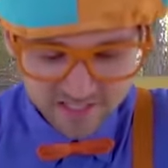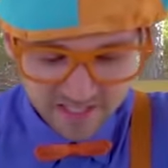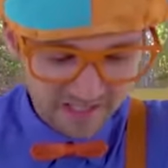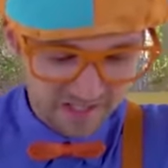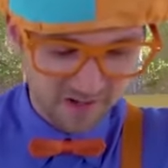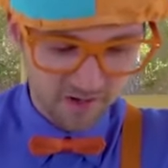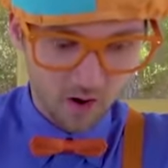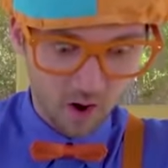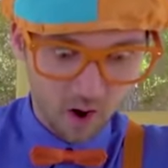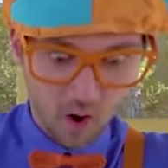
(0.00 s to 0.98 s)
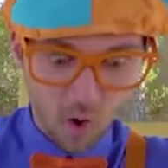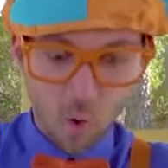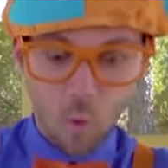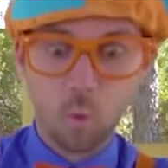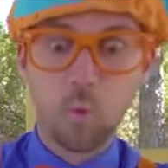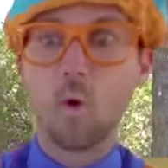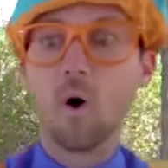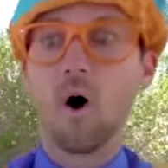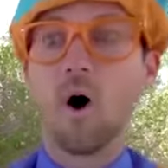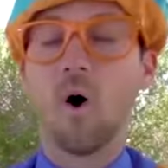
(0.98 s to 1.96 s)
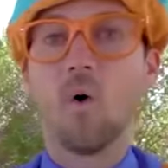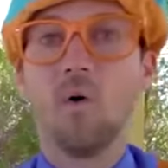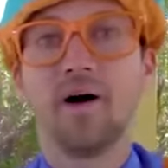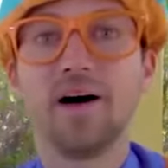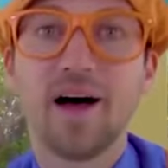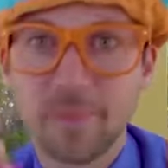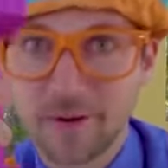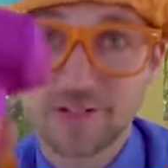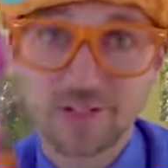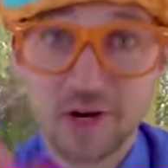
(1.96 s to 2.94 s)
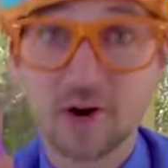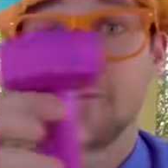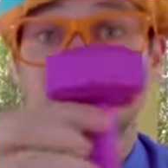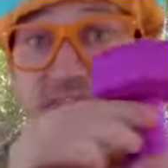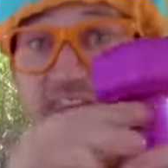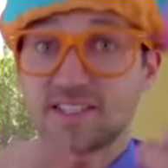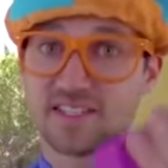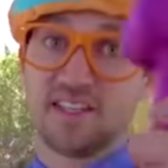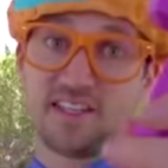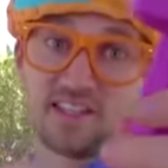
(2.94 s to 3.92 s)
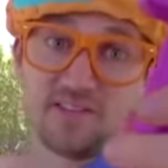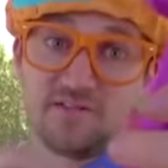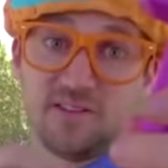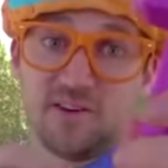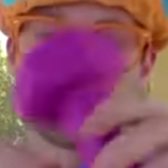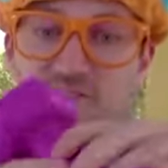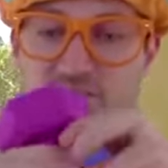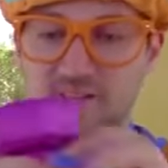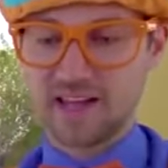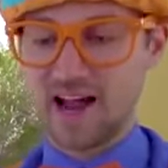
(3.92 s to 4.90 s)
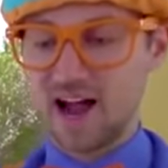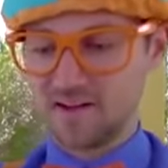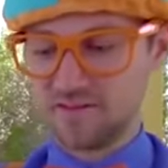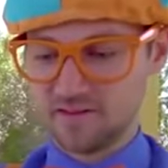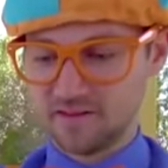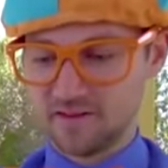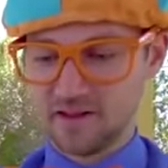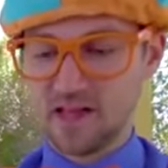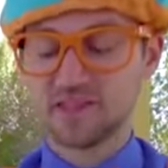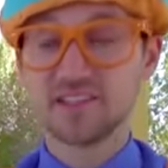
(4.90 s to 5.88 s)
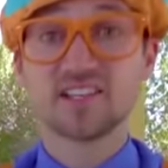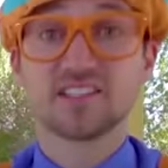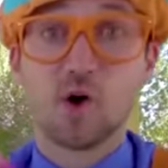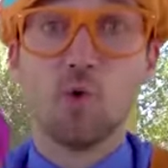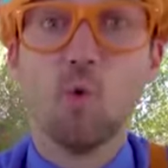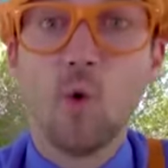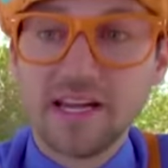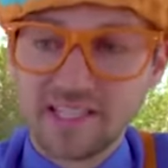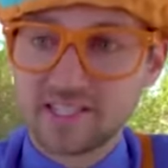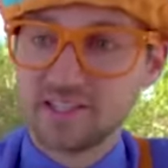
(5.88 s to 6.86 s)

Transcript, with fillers: sink. Whoa, I bet you know if this sinks and floats. Yeah, this is a weight.